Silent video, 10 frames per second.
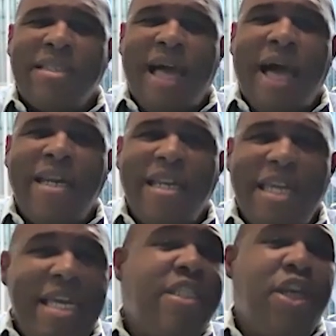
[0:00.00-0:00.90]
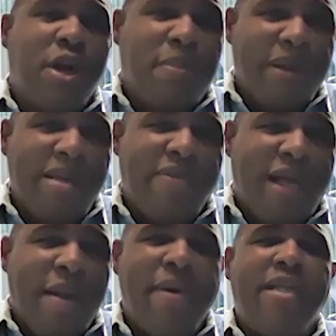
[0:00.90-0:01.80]
not an easy airplane to
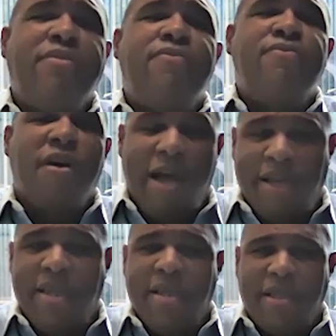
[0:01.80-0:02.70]
fly, but it's fun,